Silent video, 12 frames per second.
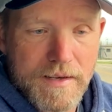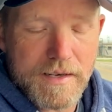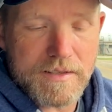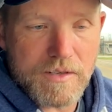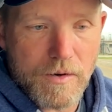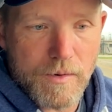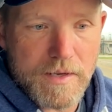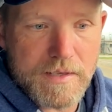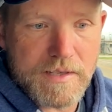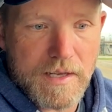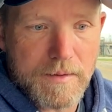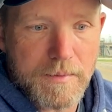and it's always
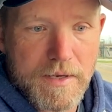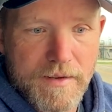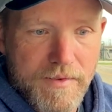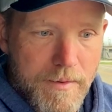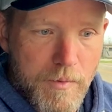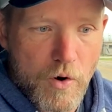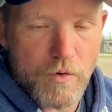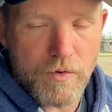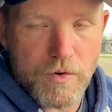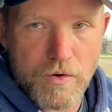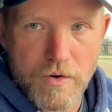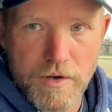telling me if I'm
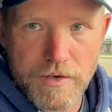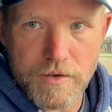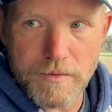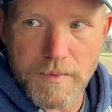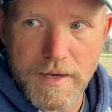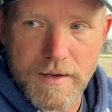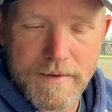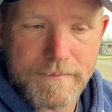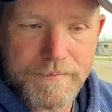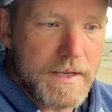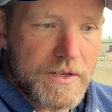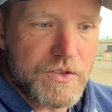over or under my
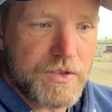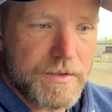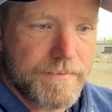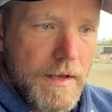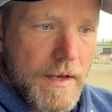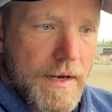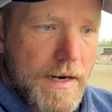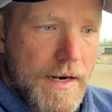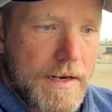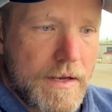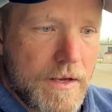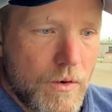hitch. And I
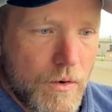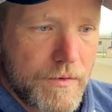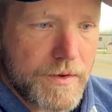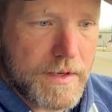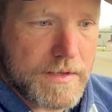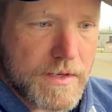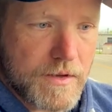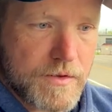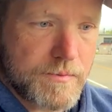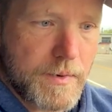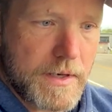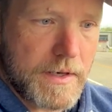didn't go over these
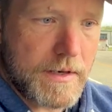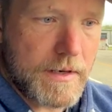others, but